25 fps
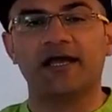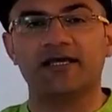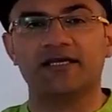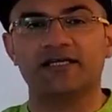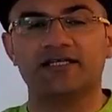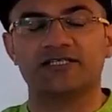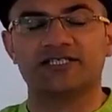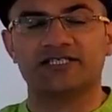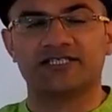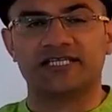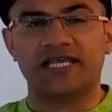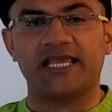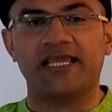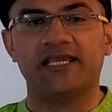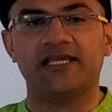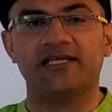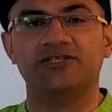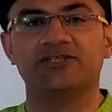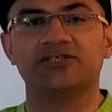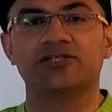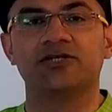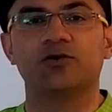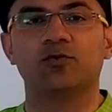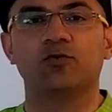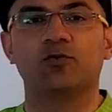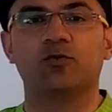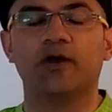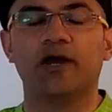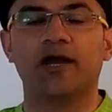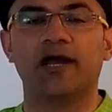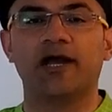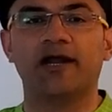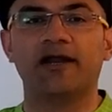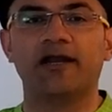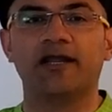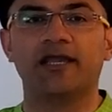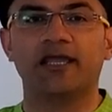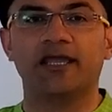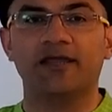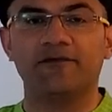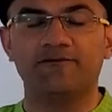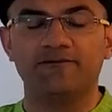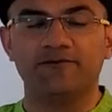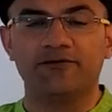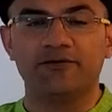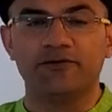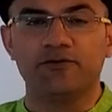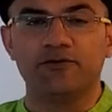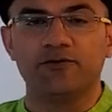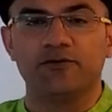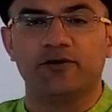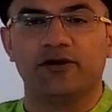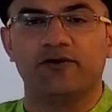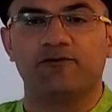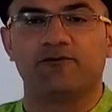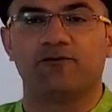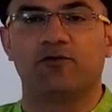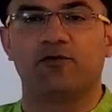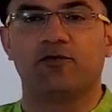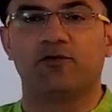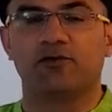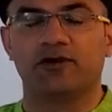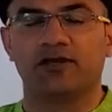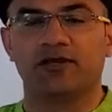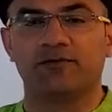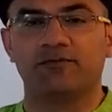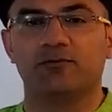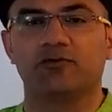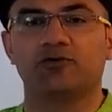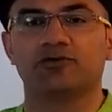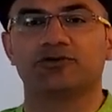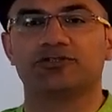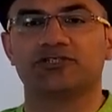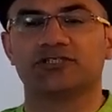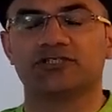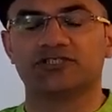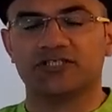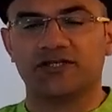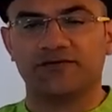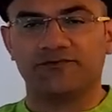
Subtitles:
stage, where if you invoke emotions,